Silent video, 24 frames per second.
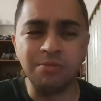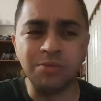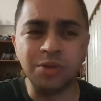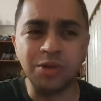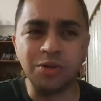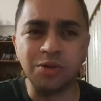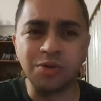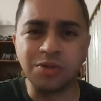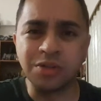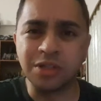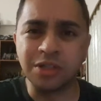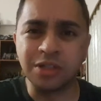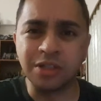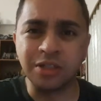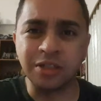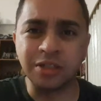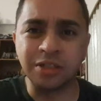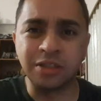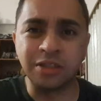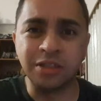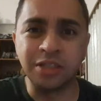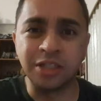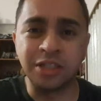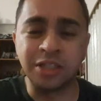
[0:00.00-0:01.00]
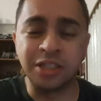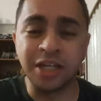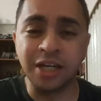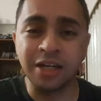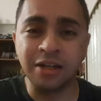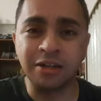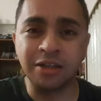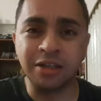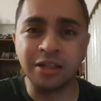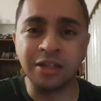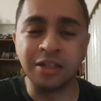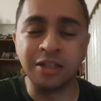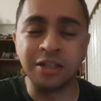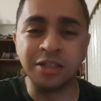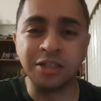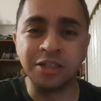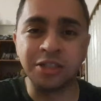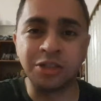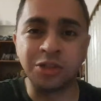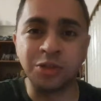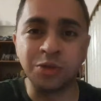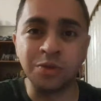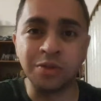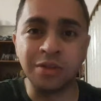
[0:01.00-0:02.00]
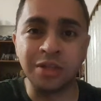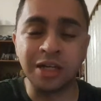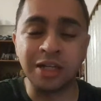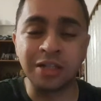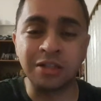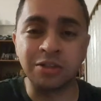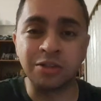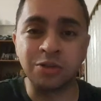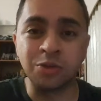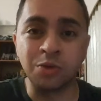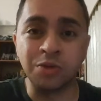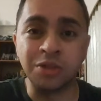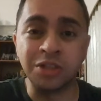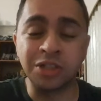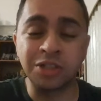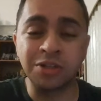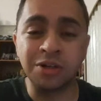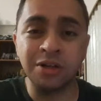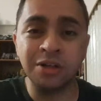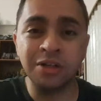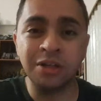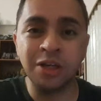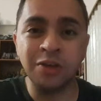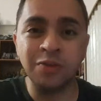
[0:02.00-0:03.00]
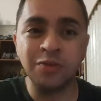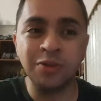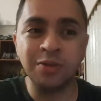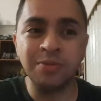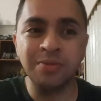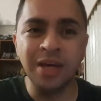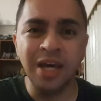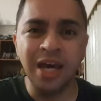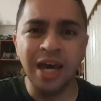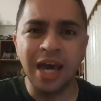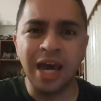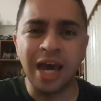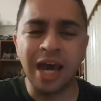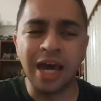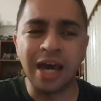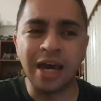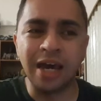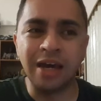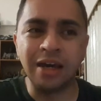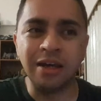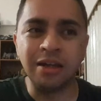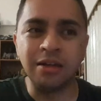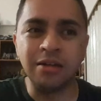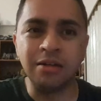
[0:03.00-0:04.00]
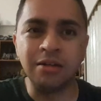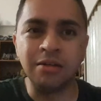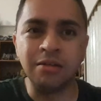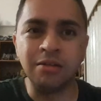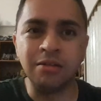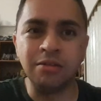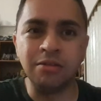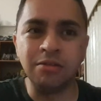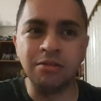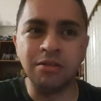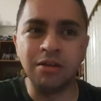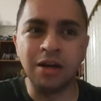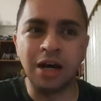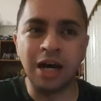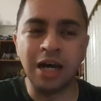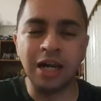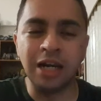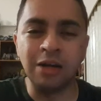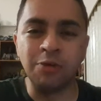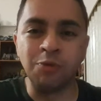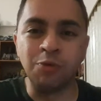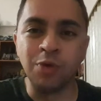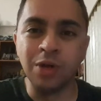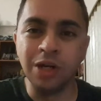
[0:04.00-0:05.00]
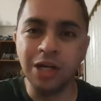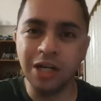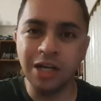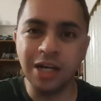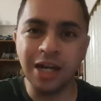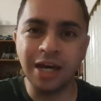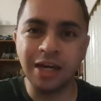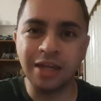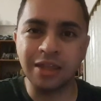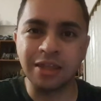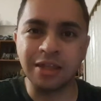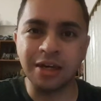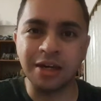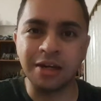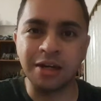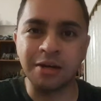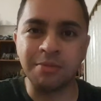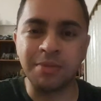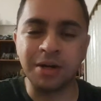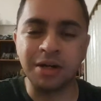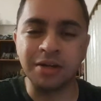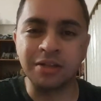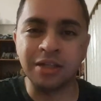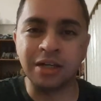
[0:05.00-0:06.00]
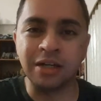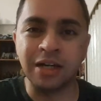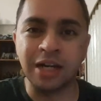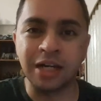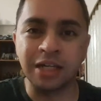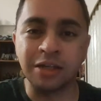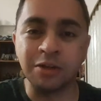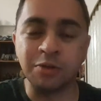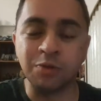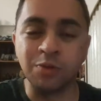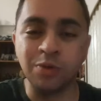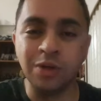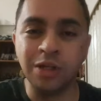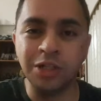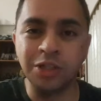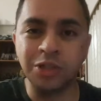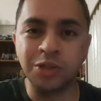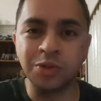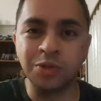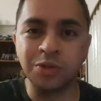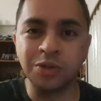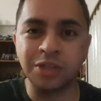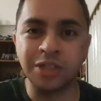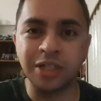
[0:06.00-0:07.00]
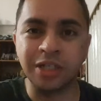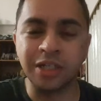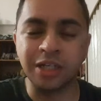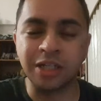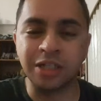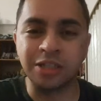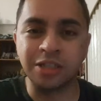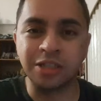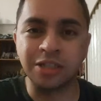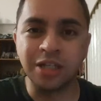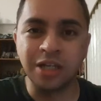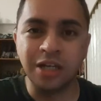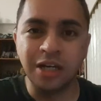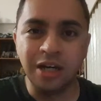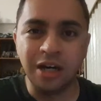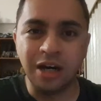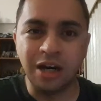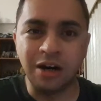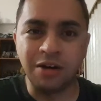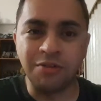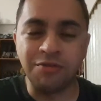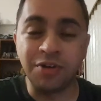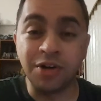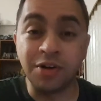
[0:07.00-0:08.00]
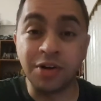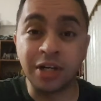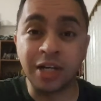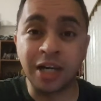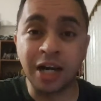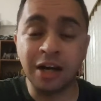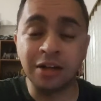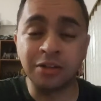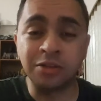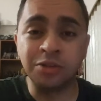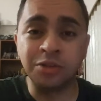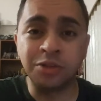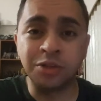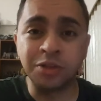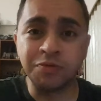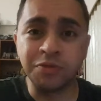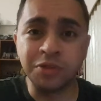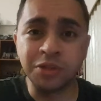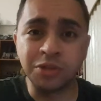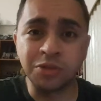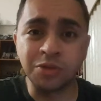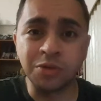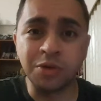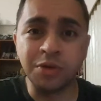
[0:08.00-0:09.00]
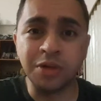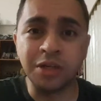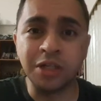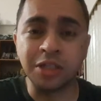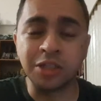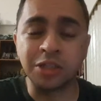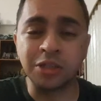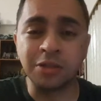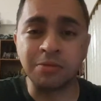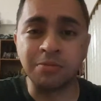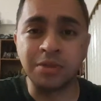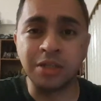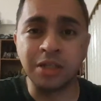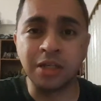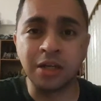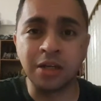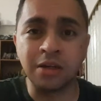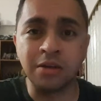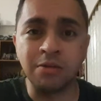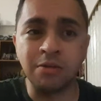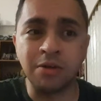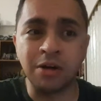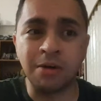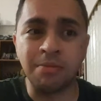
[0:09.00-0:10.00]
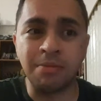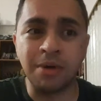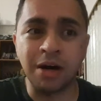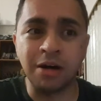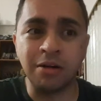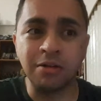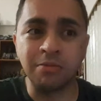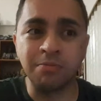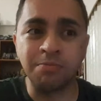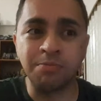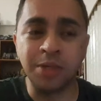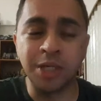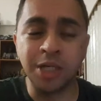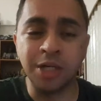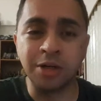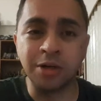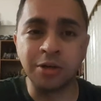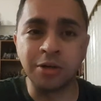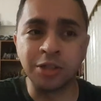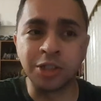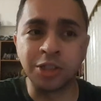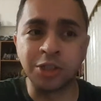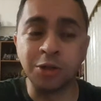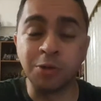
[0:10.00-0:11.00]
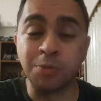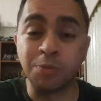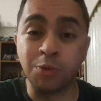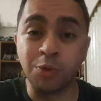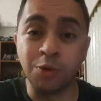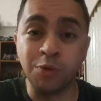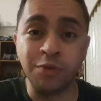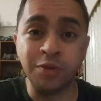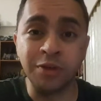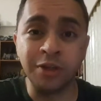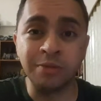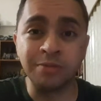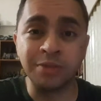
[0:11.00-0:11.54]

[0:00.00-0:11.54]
you know, the tech in his suit that Tony Stark gave him. And I really like that about that. Like, it really shows, like, it's a very character-driven story and something about Peter still proving